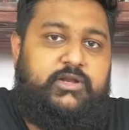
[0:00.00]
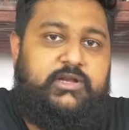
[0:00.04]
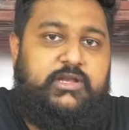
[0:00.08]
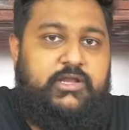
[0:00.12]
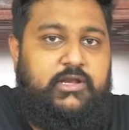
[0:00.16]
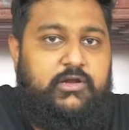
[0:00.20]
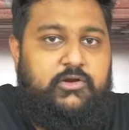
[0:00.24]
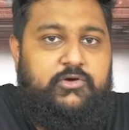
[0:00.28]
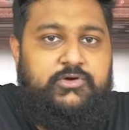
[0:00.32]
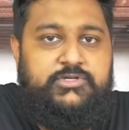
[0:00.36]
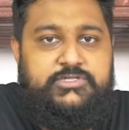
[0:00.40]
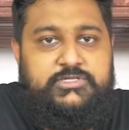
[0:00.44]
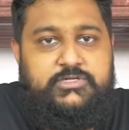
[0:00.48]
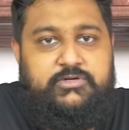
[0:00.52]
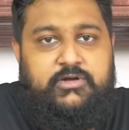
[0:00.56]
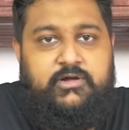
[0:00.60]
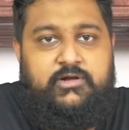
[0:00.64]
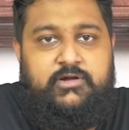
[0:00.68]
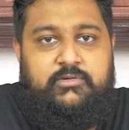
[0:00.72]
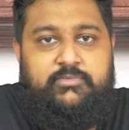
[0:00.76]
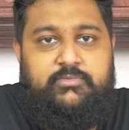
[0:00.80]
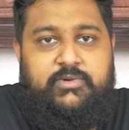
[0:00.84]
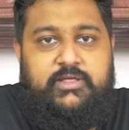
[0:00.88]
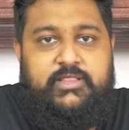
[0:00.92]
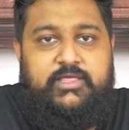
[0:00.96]
enclosure on
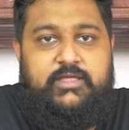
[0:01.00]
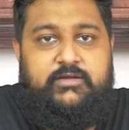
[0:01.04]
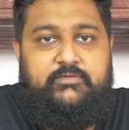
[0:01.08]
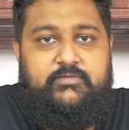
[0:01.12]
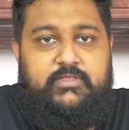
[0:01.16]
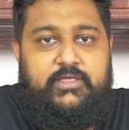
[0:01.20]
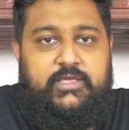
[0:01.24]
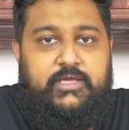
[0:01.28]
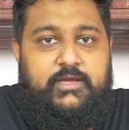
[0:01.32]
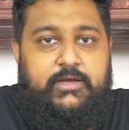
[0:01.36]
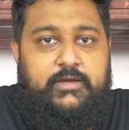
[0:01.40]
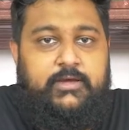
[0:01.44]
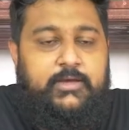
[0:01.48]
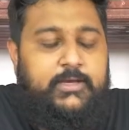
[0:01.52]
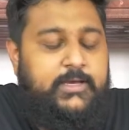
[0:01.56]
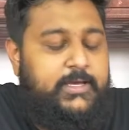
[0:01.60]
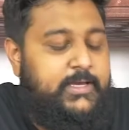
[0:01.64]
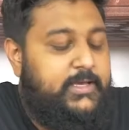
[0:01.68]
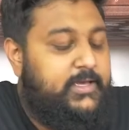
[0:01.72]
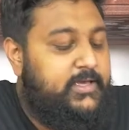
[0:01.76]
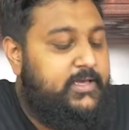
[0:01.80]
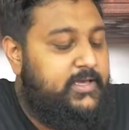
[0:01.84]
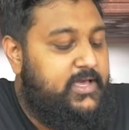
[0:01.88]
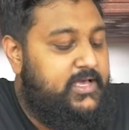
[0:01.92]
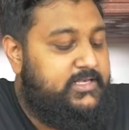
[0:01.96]
it by the end of the year,
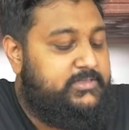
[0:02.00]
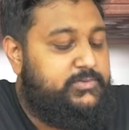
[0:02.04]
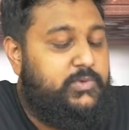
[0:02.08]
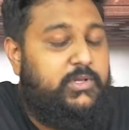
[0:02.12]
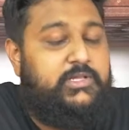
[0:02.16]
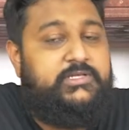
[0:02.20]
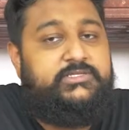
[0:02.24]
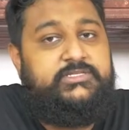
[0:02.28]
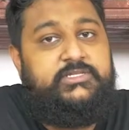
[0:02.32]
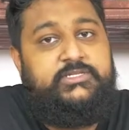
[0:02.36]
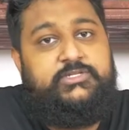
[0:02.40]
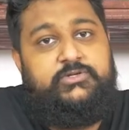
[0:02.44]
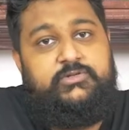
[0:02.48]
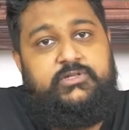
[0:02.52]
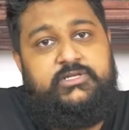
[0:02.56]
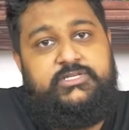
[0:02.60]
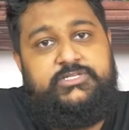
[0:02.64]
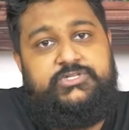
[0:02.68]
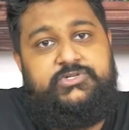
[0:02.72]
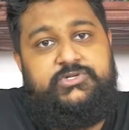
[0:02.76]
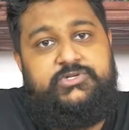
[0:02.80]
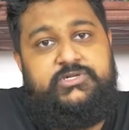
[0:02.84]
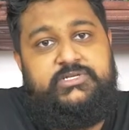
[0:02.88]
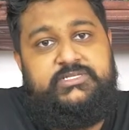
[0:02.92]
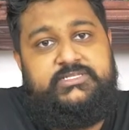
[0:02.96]
as well as a dual
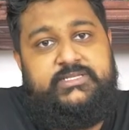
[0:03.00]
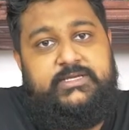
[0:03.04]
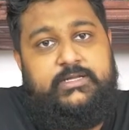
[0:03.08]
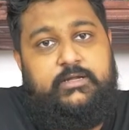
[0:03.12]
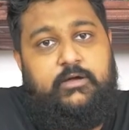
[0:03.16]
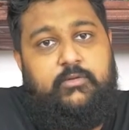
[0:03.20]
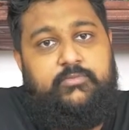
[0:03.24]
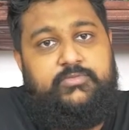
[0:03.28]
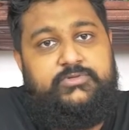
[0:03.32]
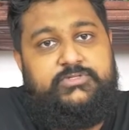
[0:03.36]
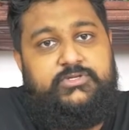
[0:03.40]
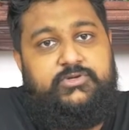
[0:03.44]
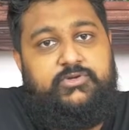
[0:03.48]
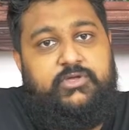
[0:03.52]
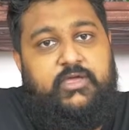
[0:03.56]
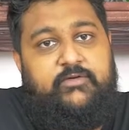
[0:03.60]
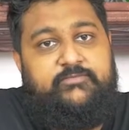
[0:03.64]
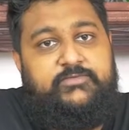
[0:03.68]
extruder setup, so you have